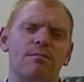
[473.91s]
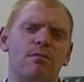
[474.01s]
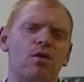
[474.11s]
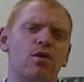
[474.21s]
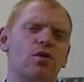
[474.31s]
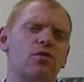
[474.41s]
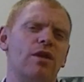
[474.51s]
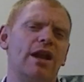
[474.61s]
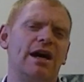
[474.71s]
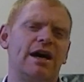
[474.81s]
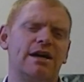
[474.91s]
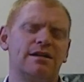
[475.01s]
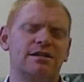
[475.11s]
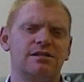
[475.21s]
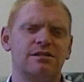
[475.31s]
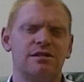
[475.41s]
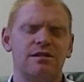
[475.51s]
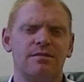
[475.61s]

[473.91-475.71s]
more relaxed.